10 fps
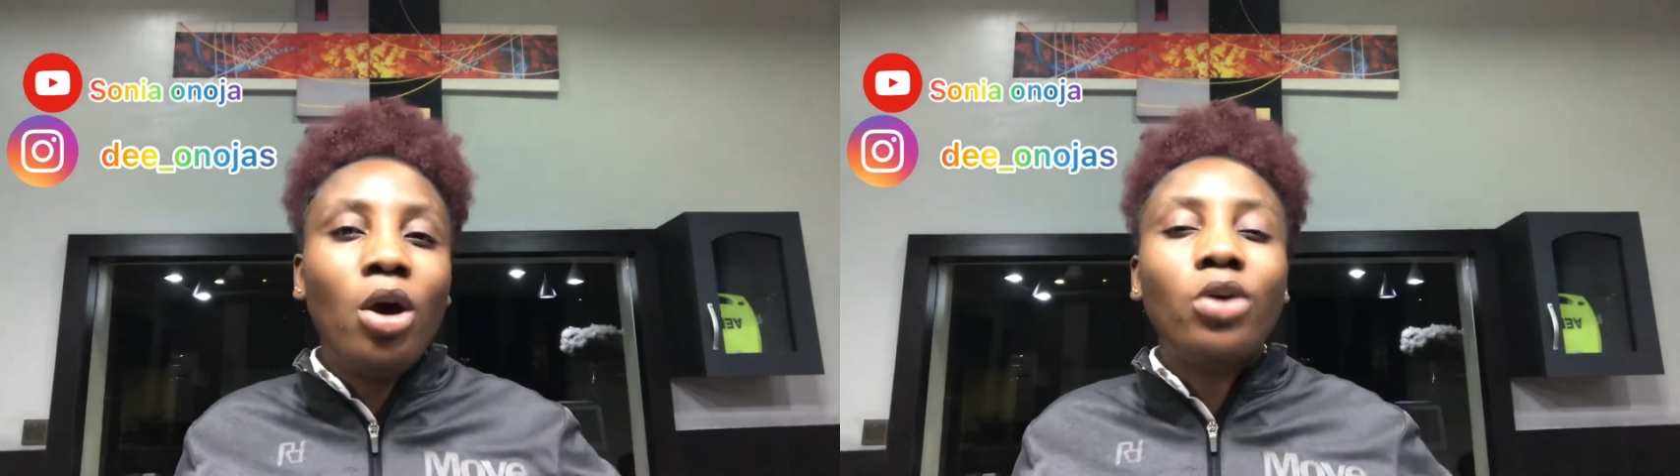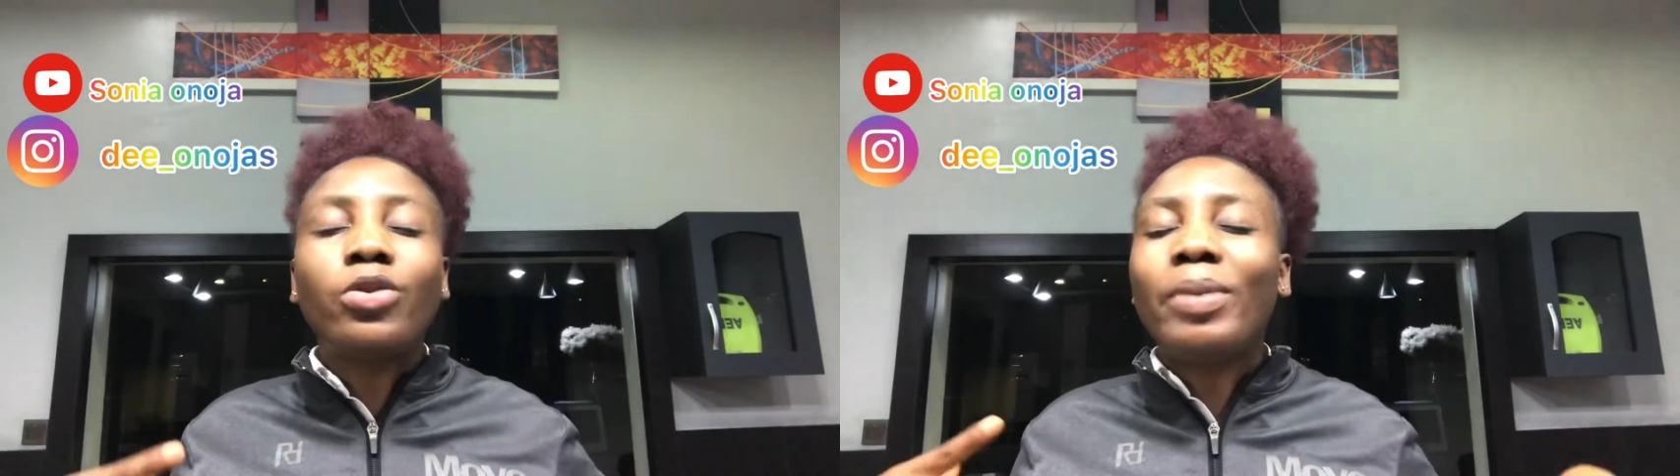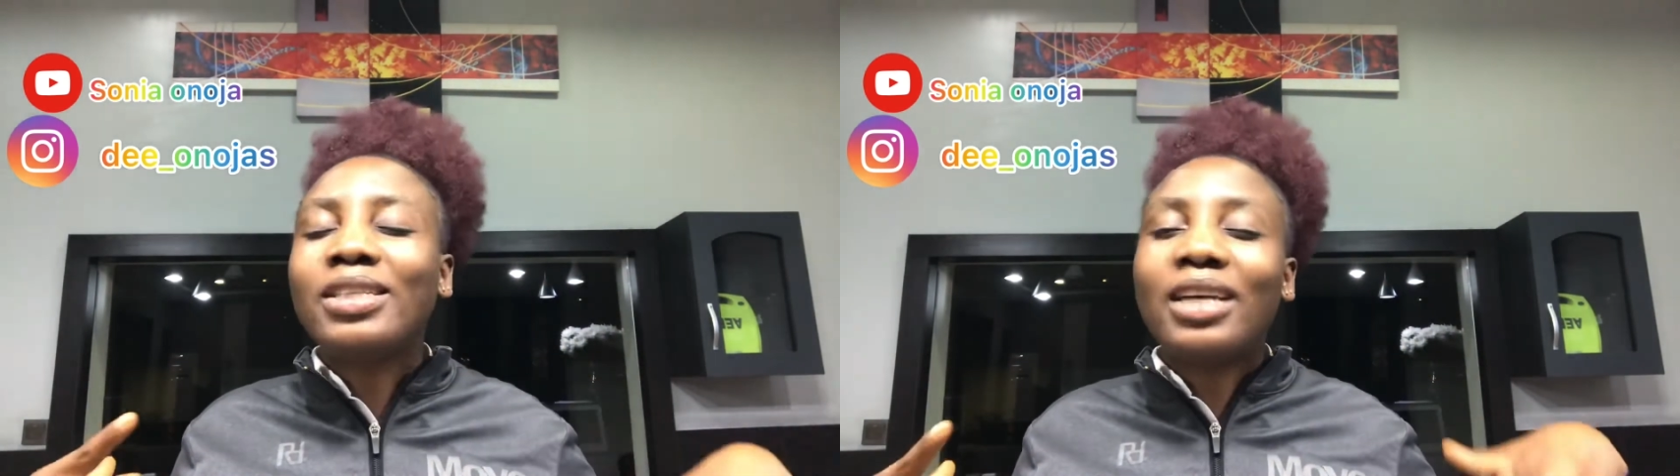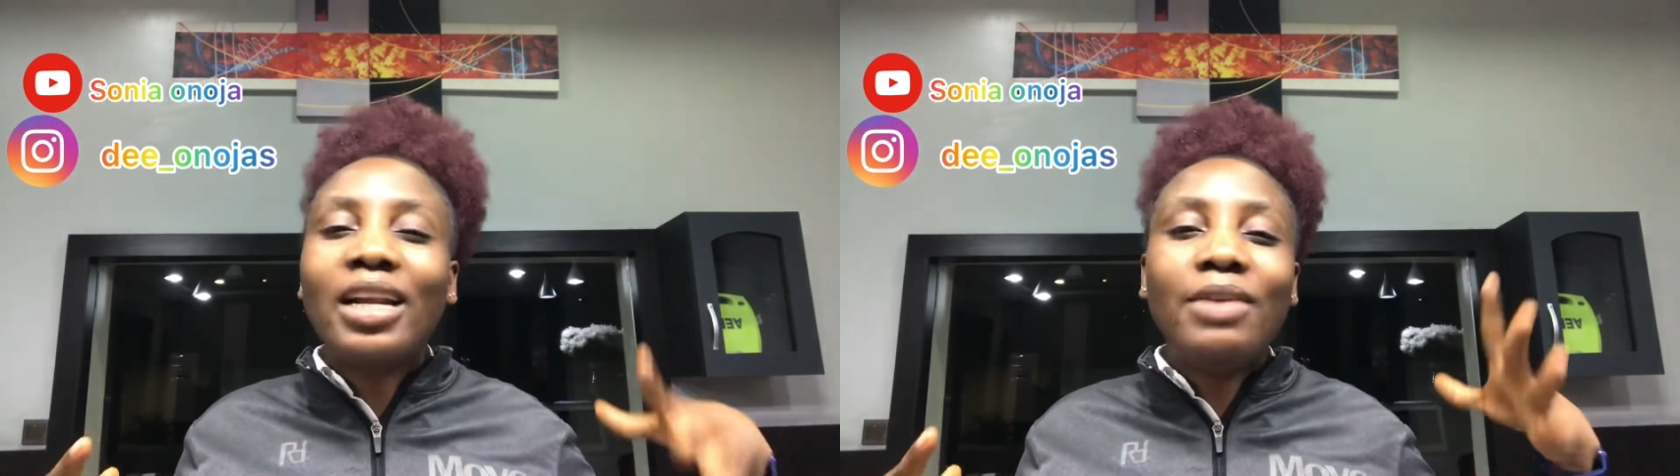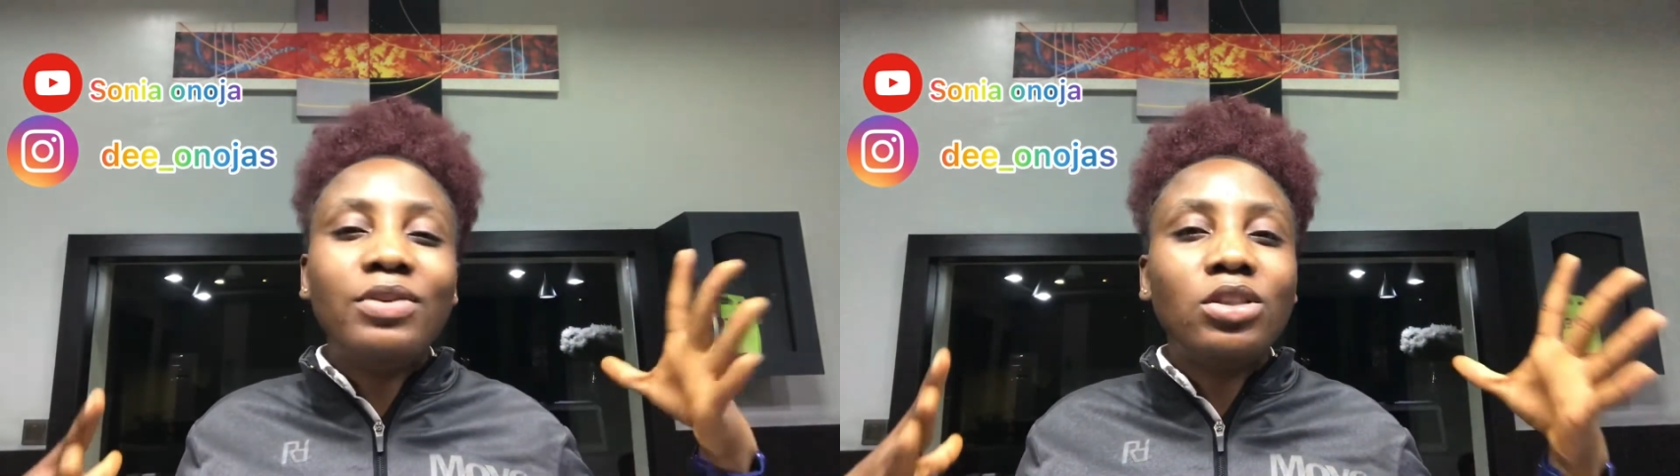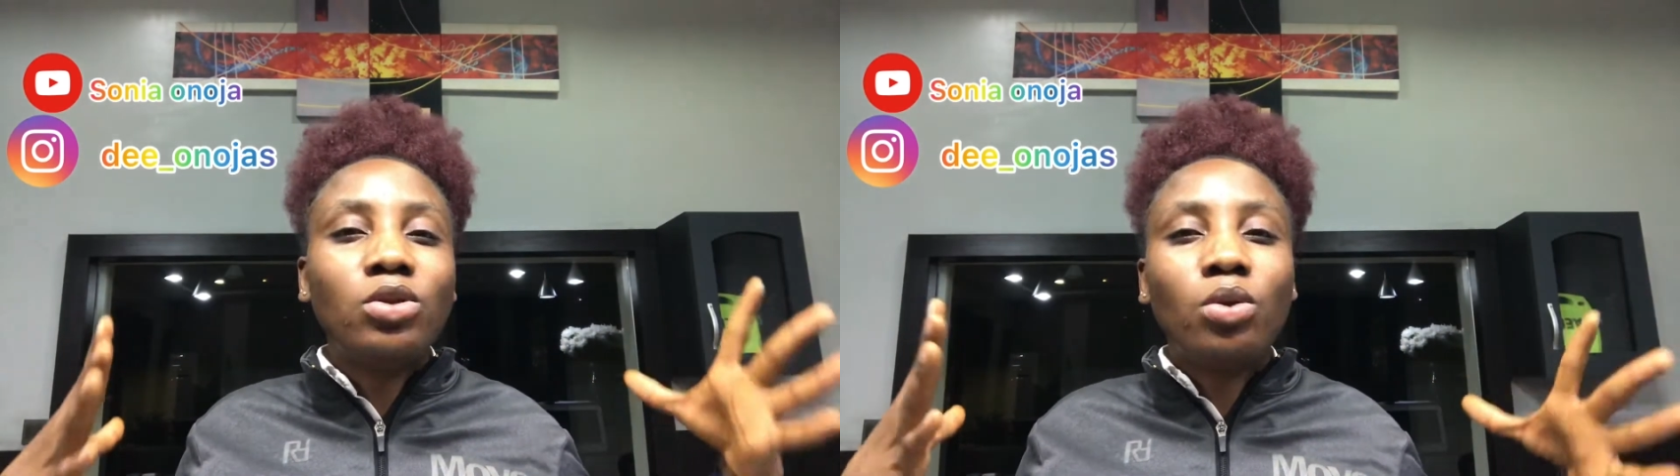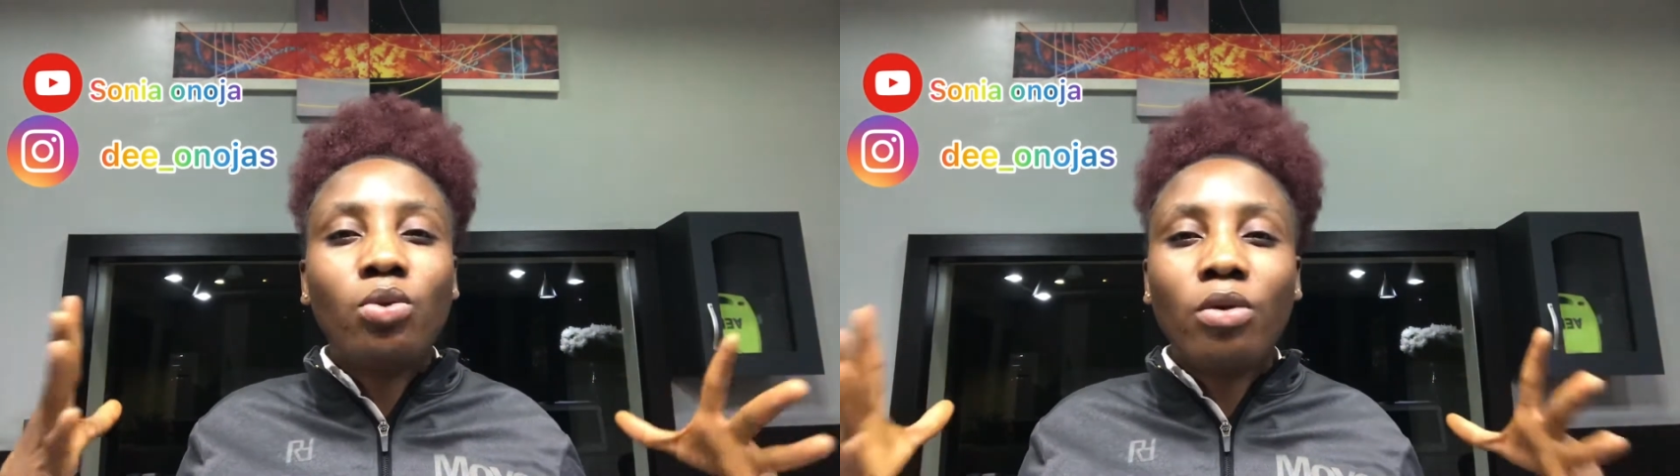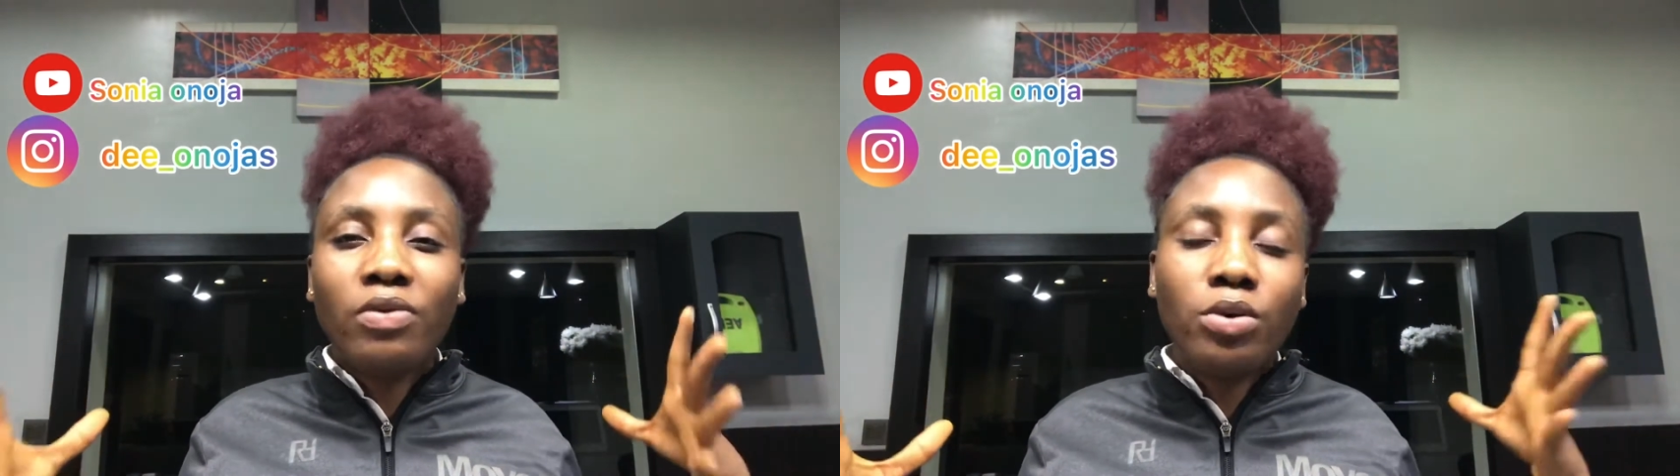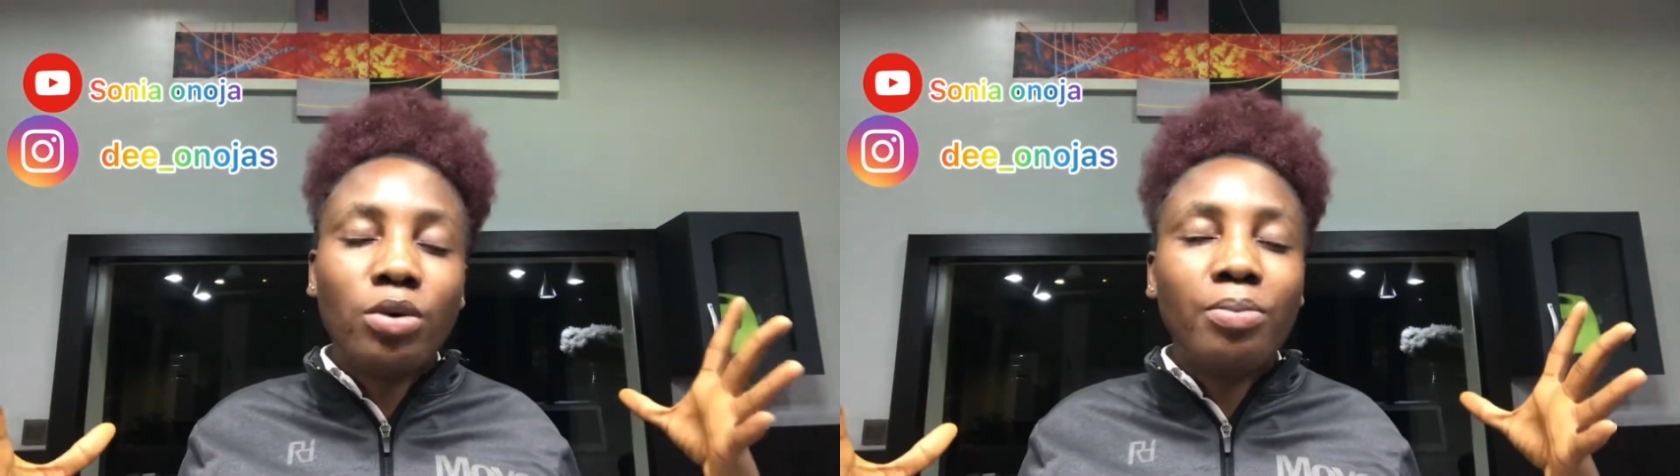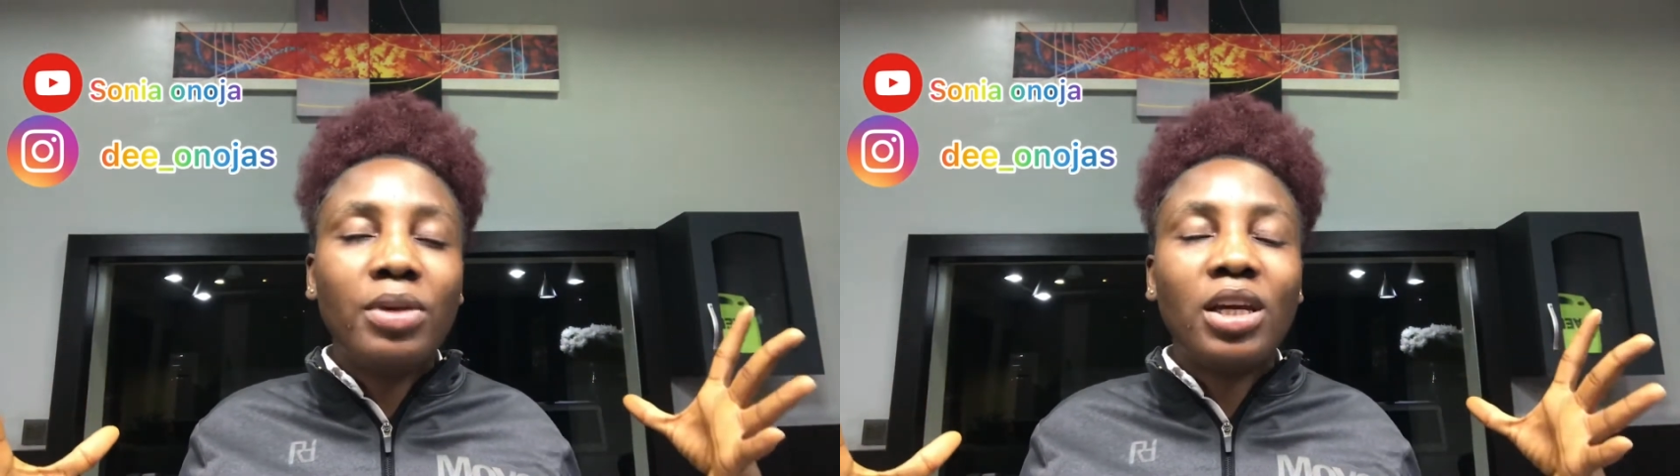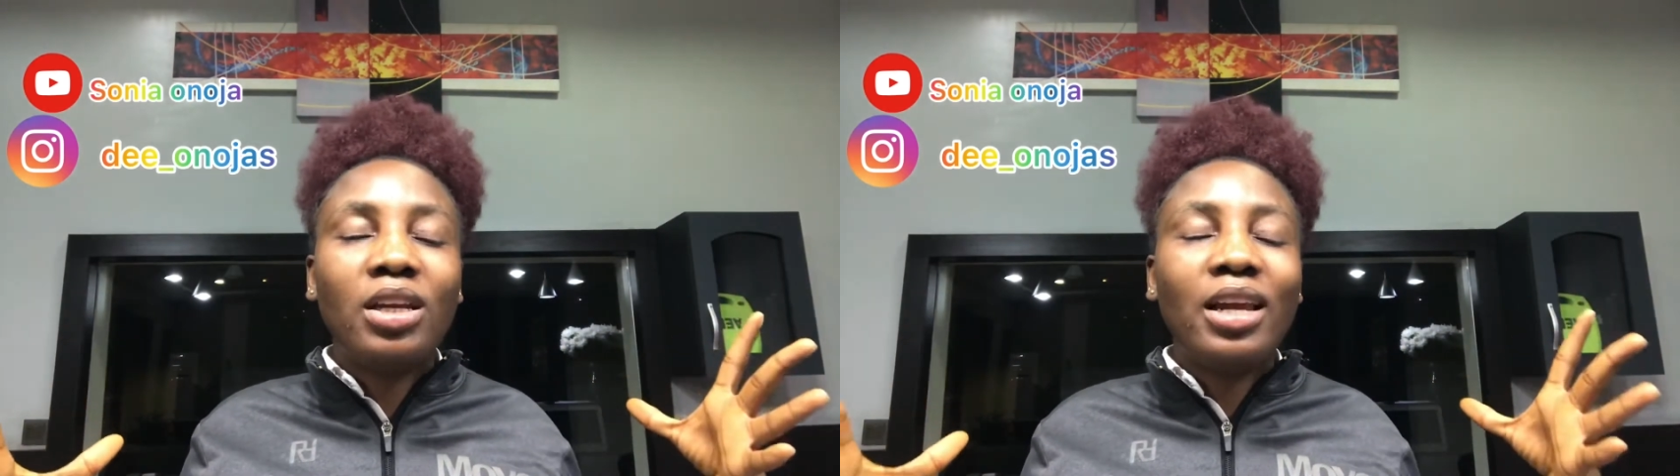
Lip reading: automatically everything you're roughly going to be making